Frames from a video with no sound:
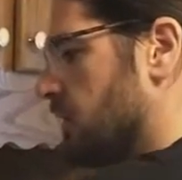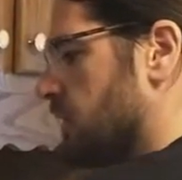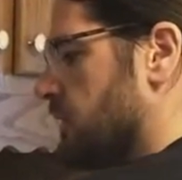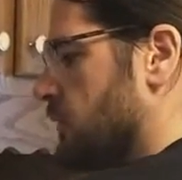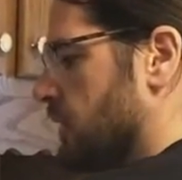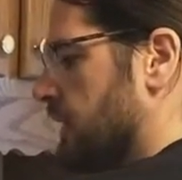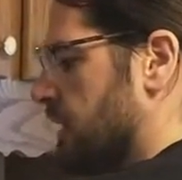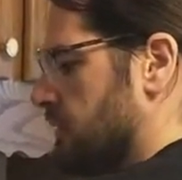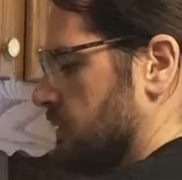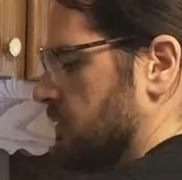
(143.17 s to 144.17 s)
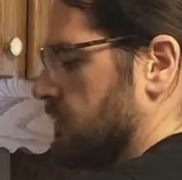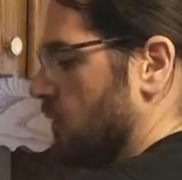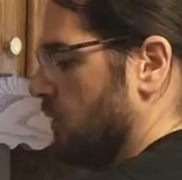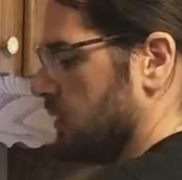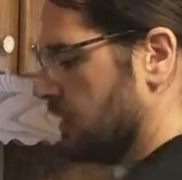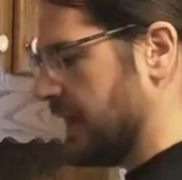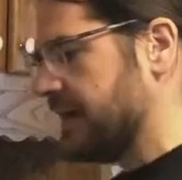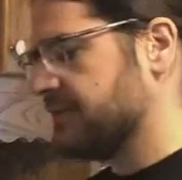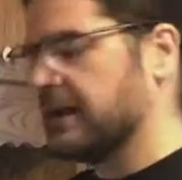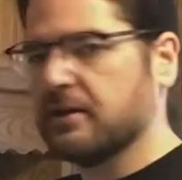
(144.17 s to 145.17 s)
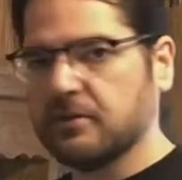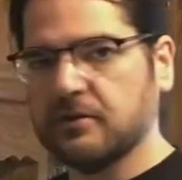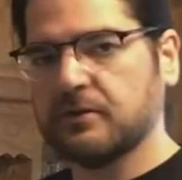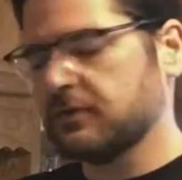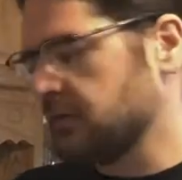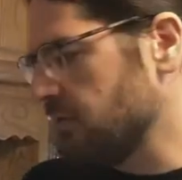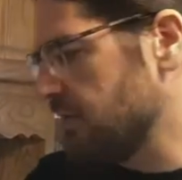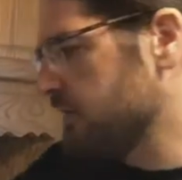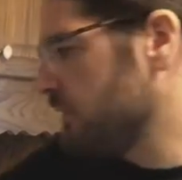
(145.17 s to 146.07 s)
4 half gallons, so that's